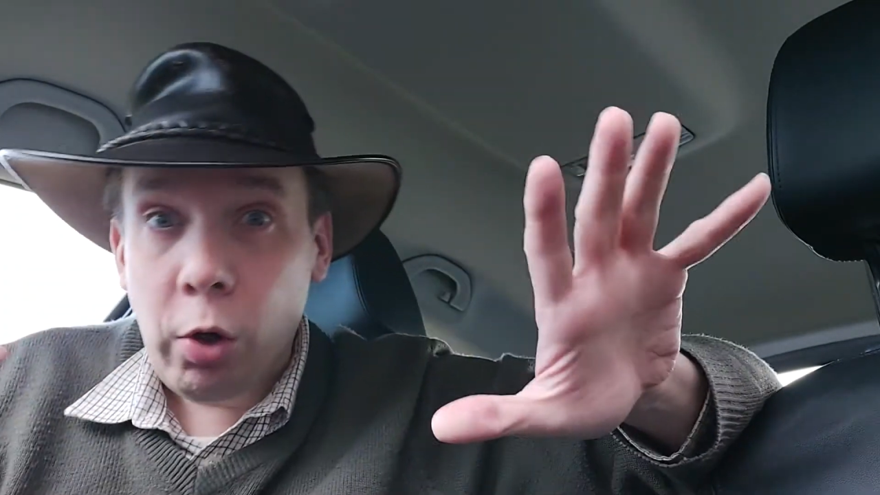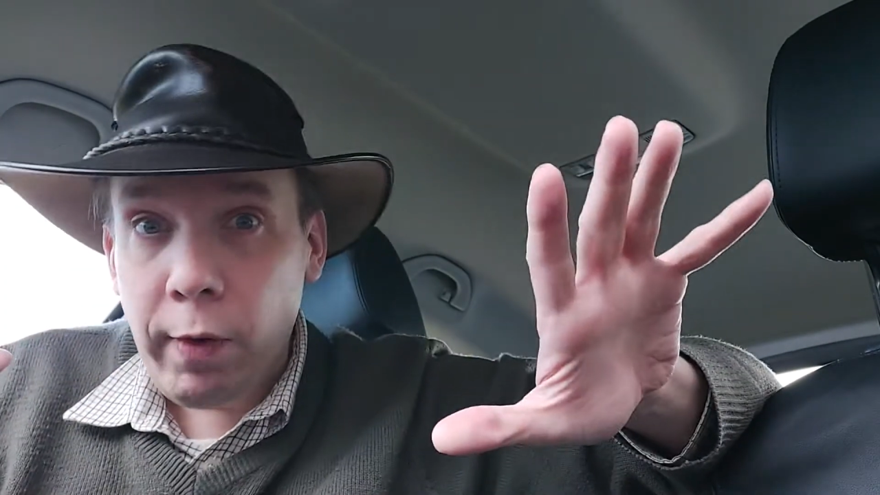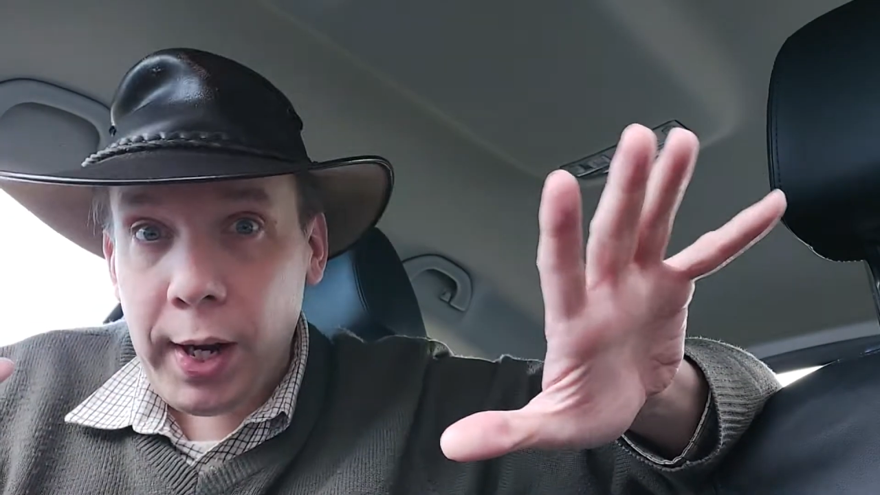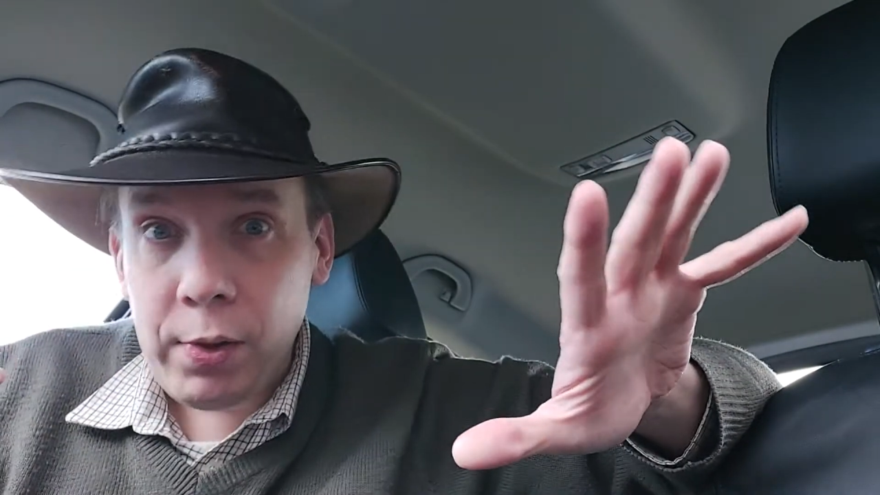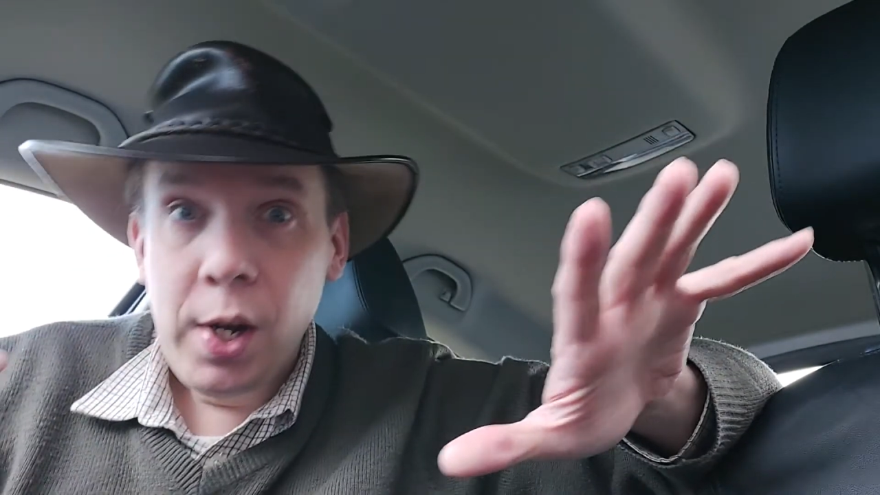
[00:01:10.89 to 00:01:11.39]

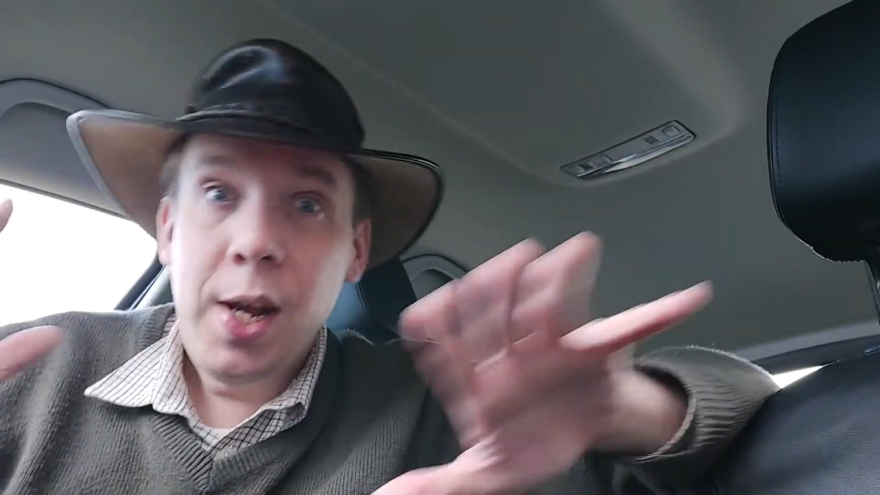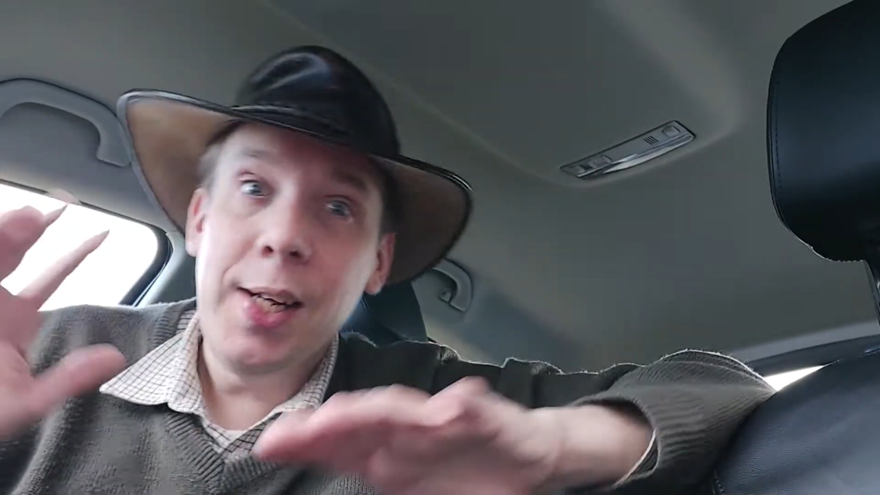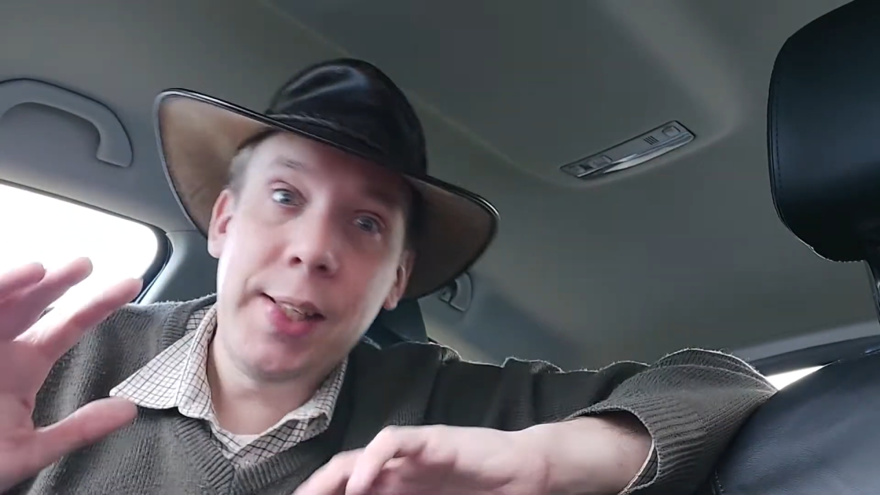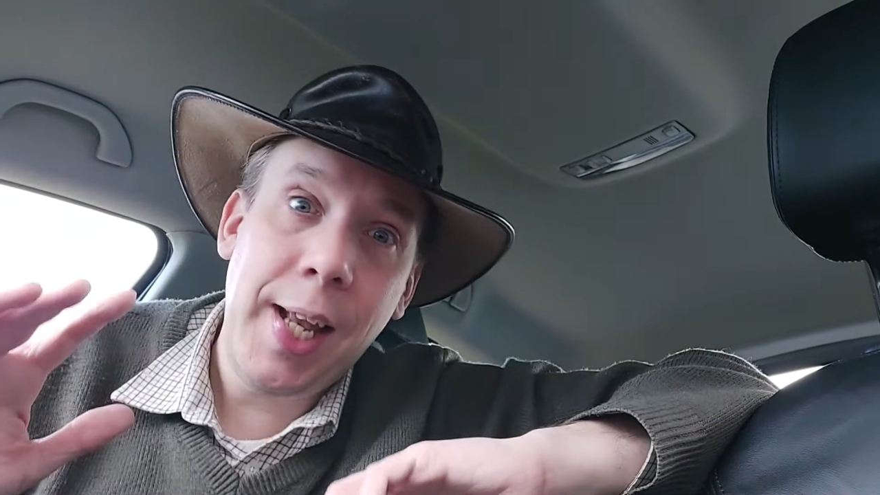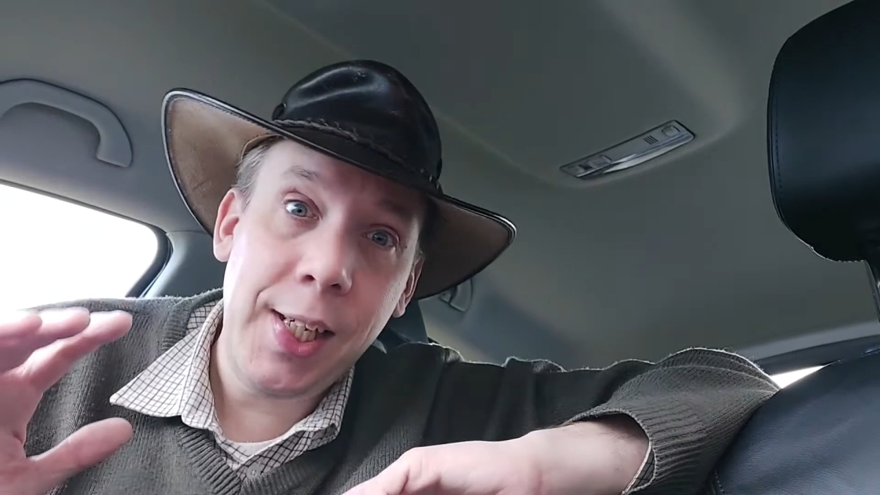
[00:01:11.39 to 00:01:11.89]
around,
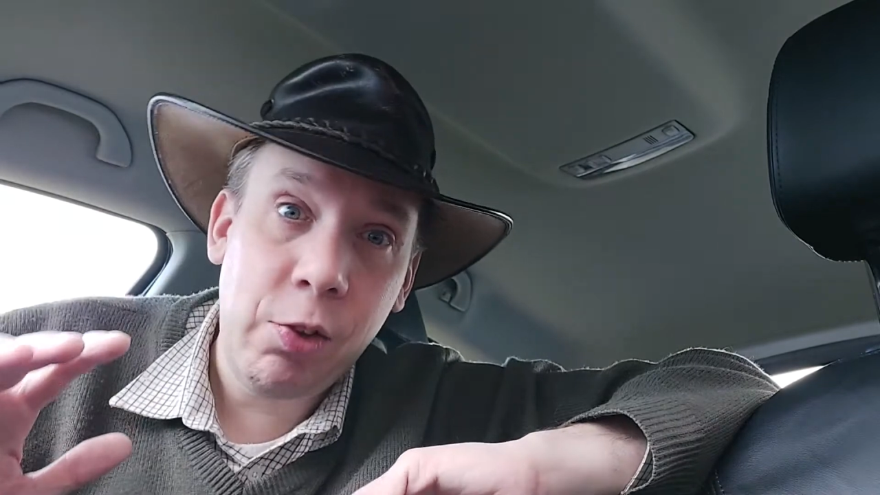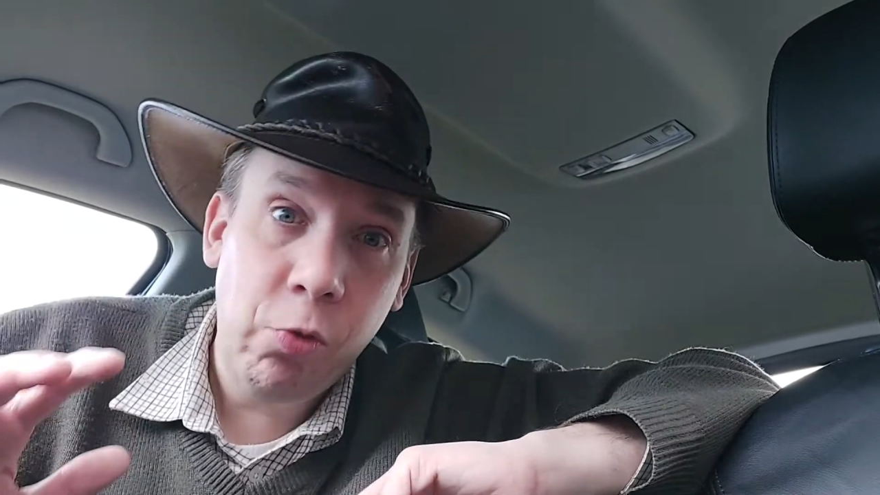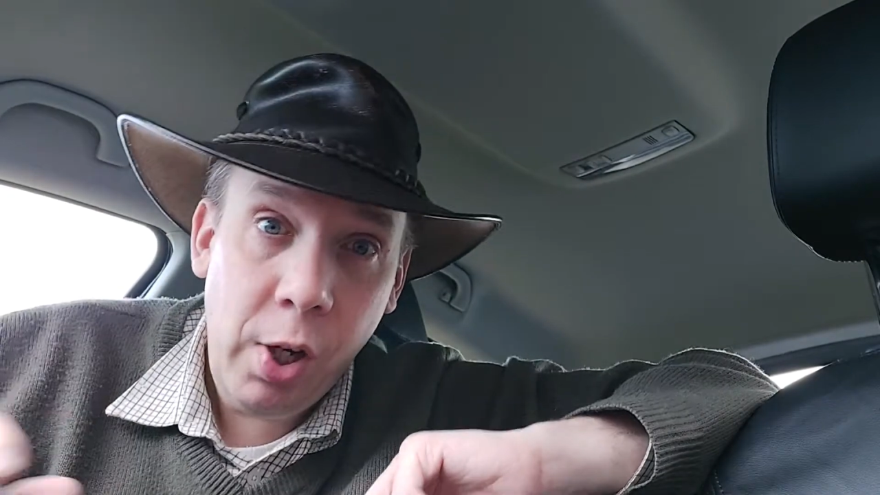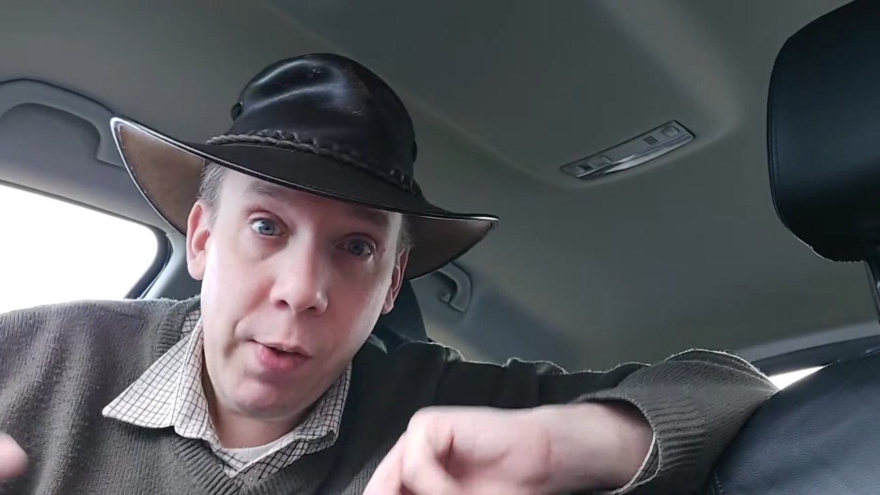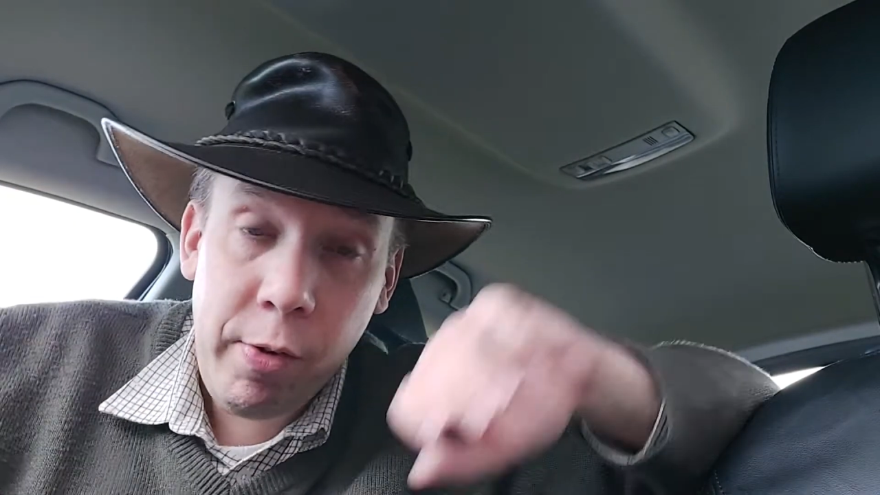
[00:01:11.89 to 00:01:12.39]
a test drive.